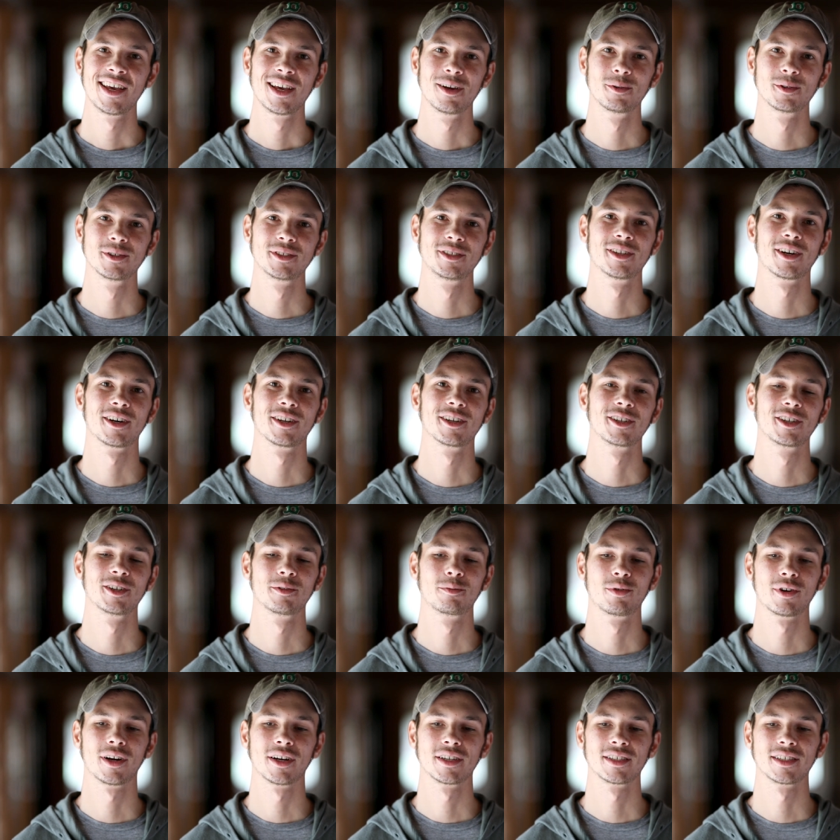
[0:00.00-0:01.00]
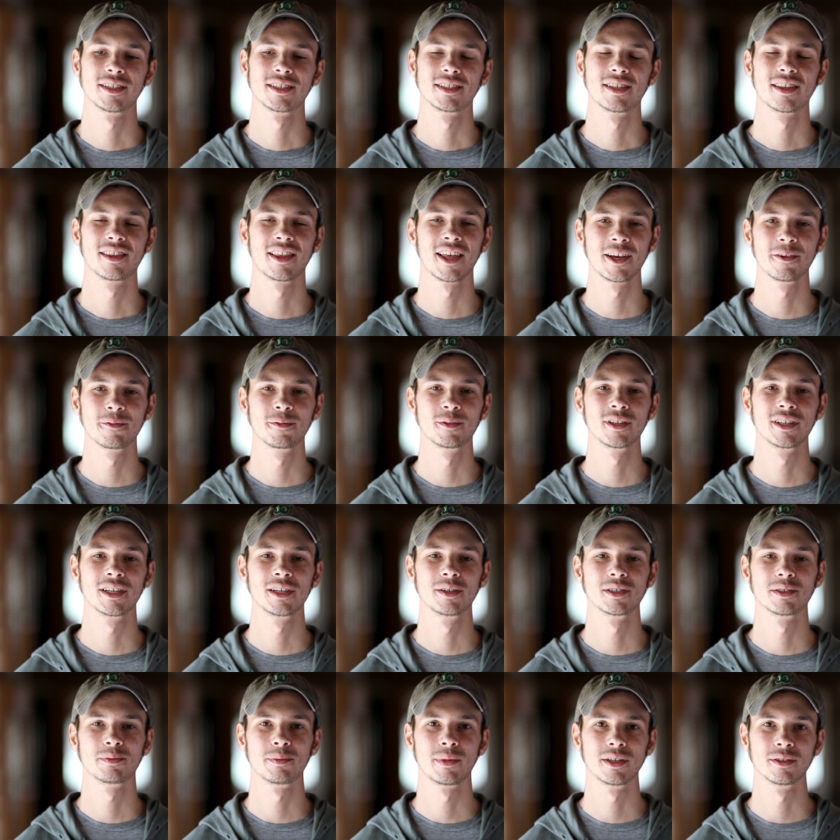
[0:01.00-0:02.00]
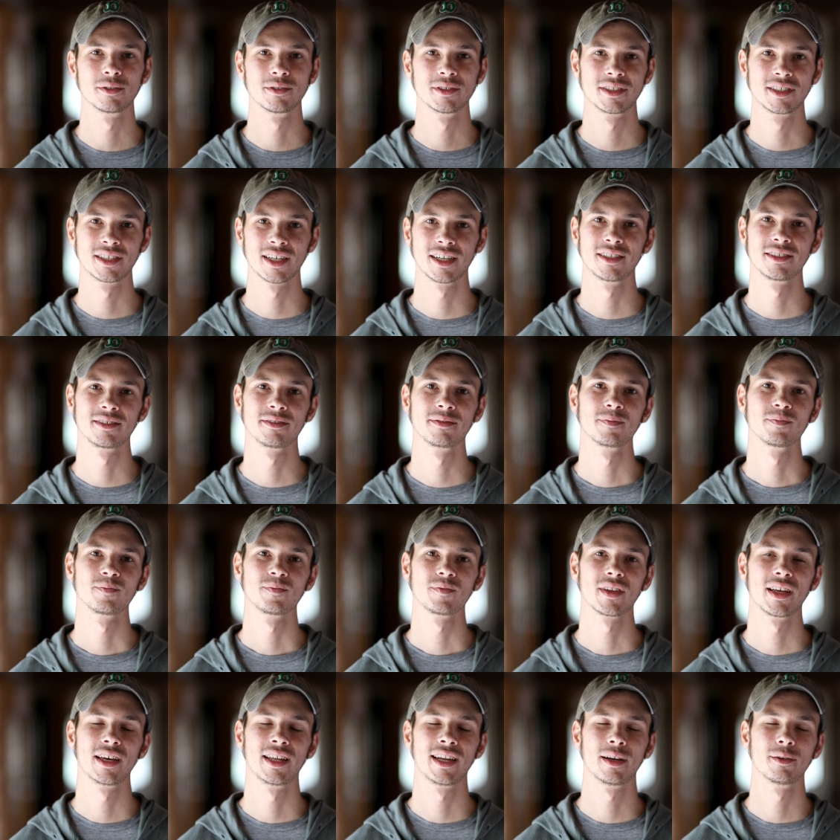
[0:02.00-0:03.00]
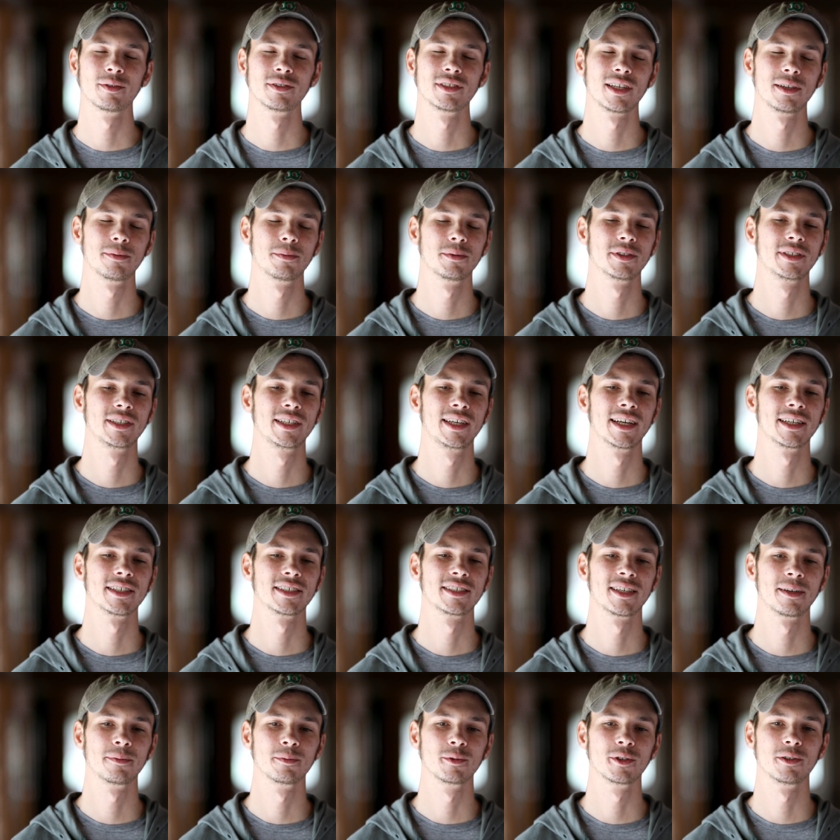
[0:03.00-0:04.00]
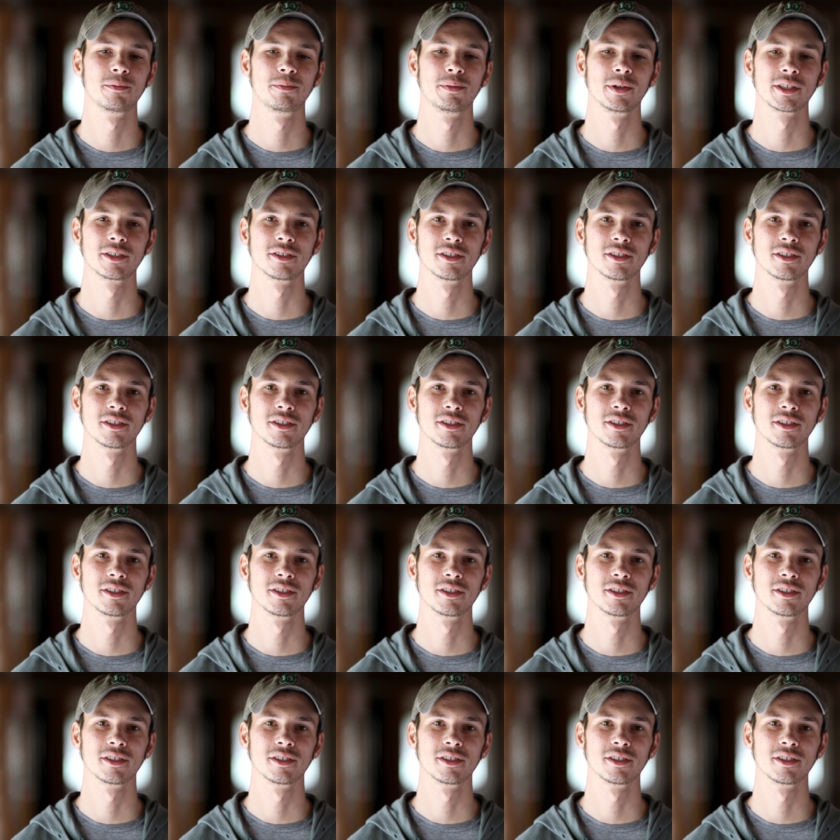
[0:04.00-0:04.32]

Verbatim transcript: It was not a good process. Thankfully, it was my own son, and I was able to get some good